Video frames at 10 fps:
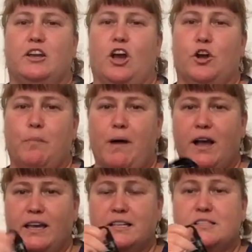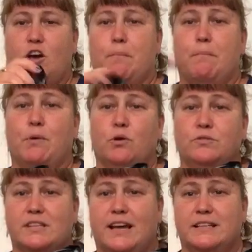cargo pockets on both
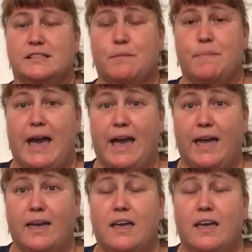sides of the bag.